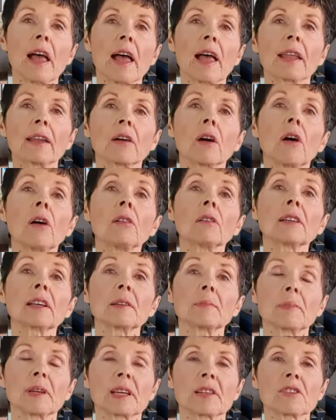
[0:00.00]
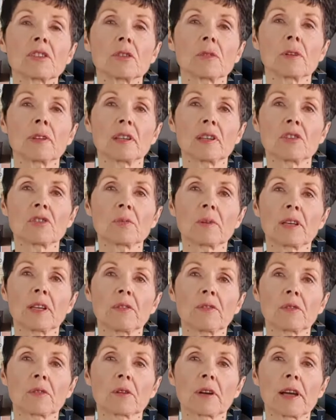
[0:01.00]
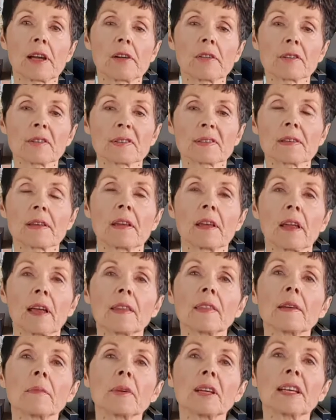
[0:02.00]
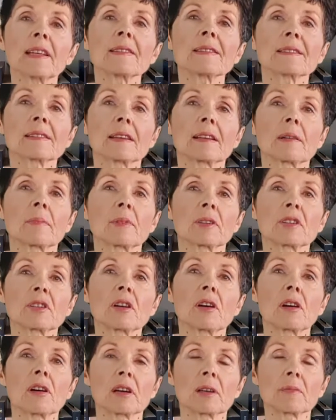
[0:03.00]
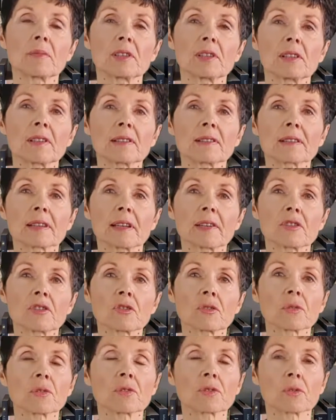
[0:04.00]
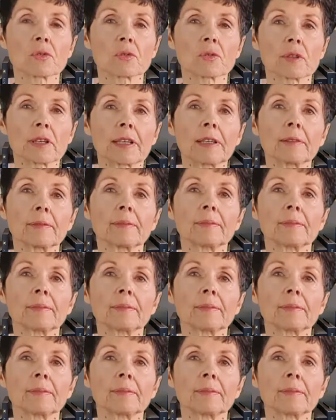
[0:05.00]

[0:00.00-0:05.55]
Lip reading: and I'll get back to you within 24 hours and then we can set up a time to discuss your story.